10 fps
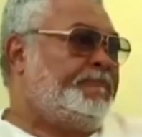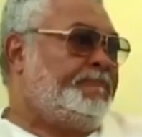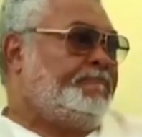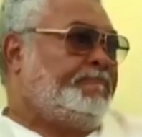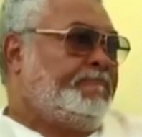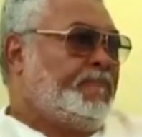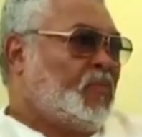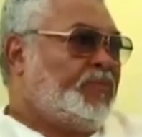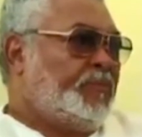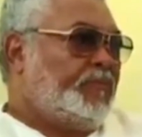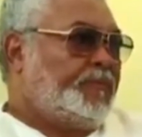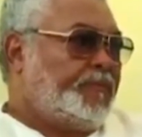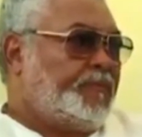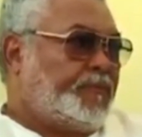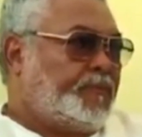And that took a
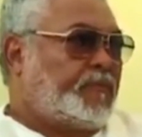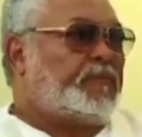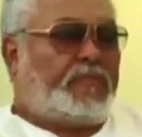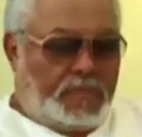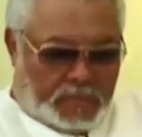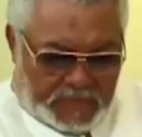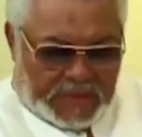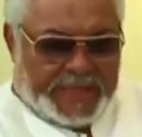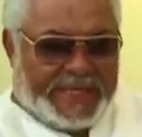while, and you eventually then